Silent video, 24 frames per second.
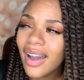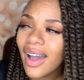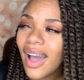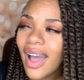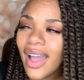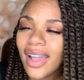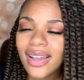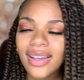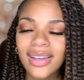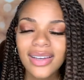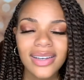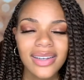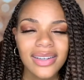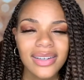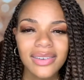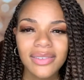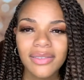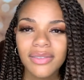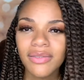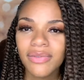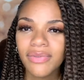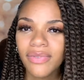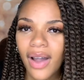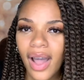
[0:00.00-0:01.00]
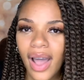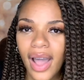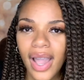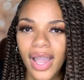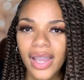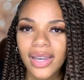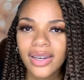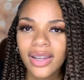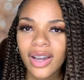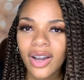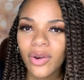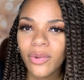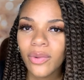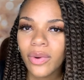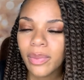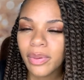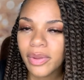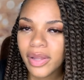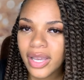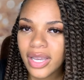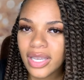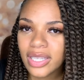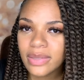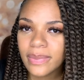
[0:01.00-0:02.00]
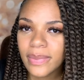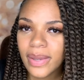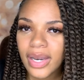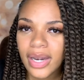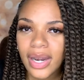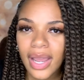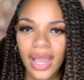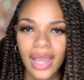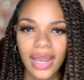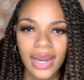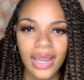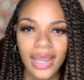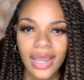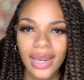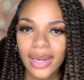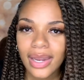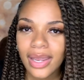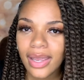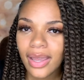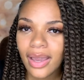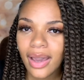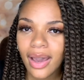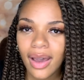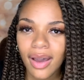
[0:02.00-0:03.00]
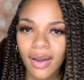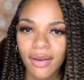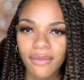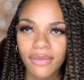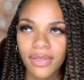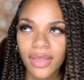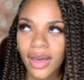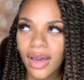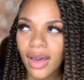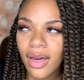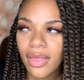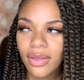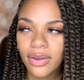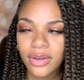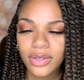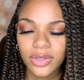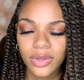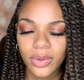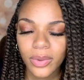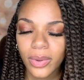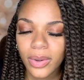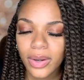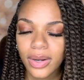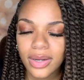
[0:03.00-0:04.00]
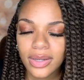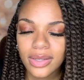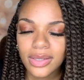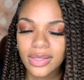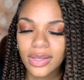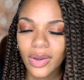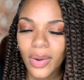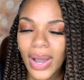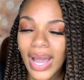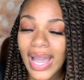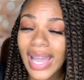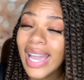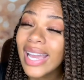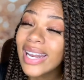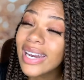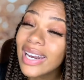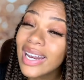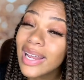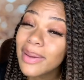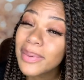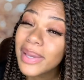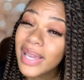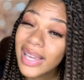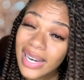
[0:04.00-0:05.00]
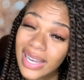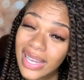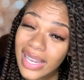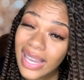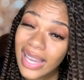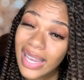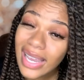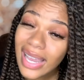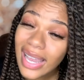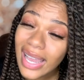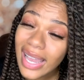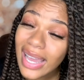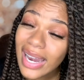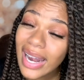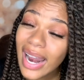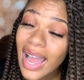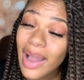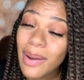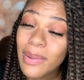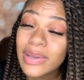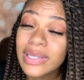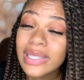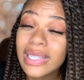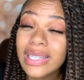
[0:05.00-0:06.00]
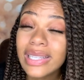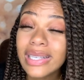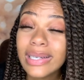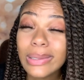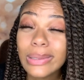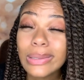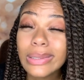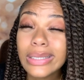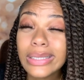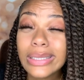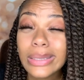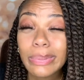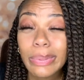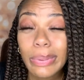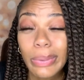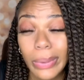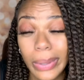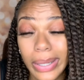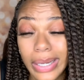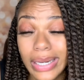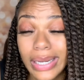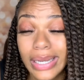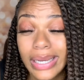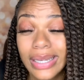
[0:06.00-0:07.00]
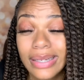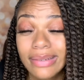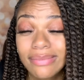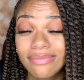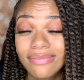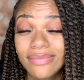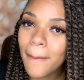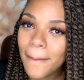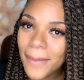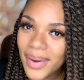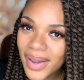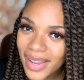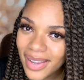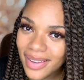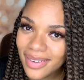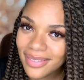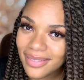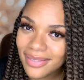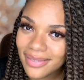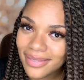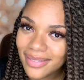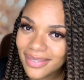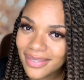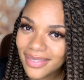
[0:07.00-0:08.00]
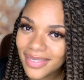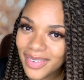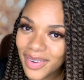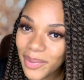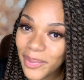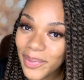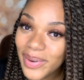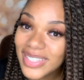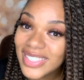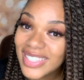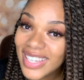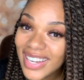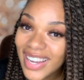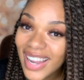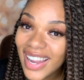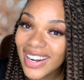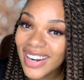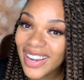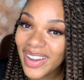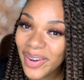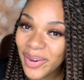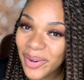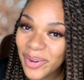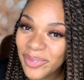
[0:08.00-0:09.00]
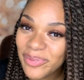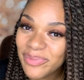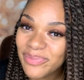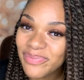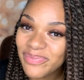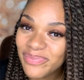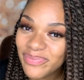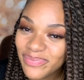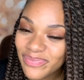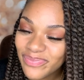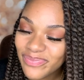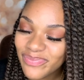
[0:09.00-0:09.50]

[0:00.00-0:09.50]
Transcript: I couldn't find a replacement at any of the other stores. So I ended up getting it and I was a little disappointed, but once I got it home,